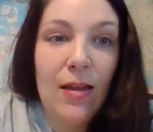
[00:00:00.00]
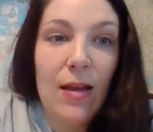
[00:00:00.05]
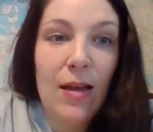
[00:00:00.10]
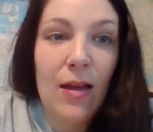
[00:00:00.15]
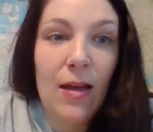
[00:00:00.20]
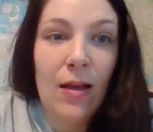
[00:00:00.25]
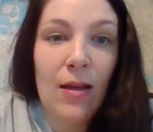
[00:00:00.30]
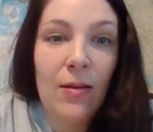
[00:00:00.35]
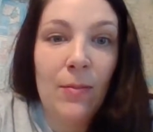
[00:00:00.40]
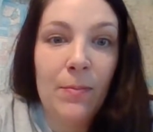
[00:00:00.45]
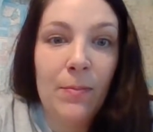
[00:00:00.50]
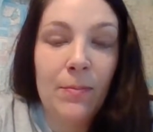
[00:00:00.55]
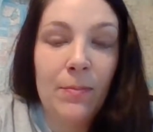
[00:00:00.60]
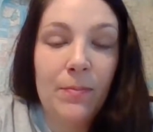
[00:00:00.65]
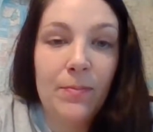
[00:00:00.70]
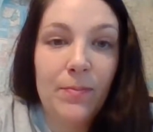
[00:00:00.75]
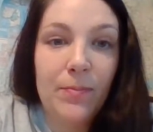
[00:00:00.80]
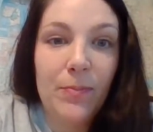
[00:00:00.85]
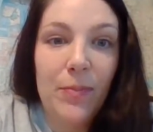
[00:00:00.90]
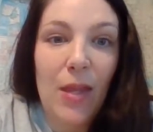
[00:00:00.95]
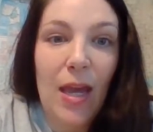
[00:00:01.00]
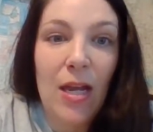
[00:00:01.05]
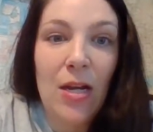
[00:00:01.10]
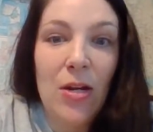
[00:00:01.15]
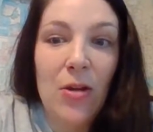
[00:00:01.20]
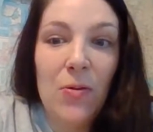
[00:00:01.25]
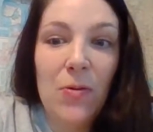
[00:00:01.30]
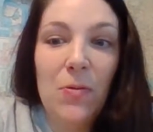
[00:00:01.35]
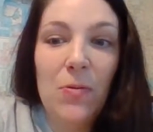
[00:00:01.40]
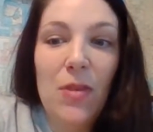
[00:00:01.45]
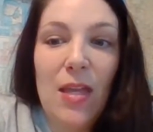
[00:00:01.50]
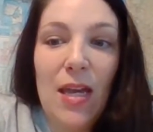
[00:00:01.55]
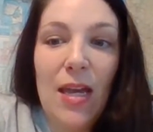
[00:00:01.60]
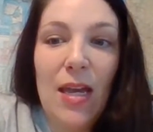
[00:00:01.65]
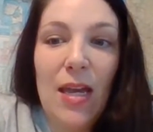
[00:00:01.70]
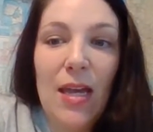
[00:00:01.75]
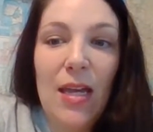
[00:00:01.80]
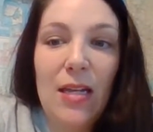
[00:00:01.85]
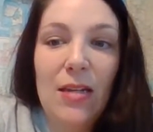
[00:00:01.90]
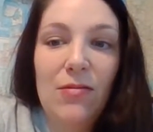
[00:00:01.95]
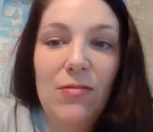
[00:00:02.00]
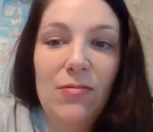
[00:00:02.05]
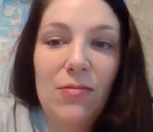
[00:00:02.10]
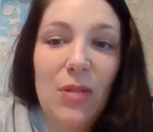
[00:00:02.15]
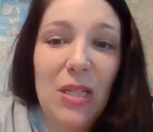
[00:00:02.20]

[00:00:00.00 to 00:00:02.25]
I know that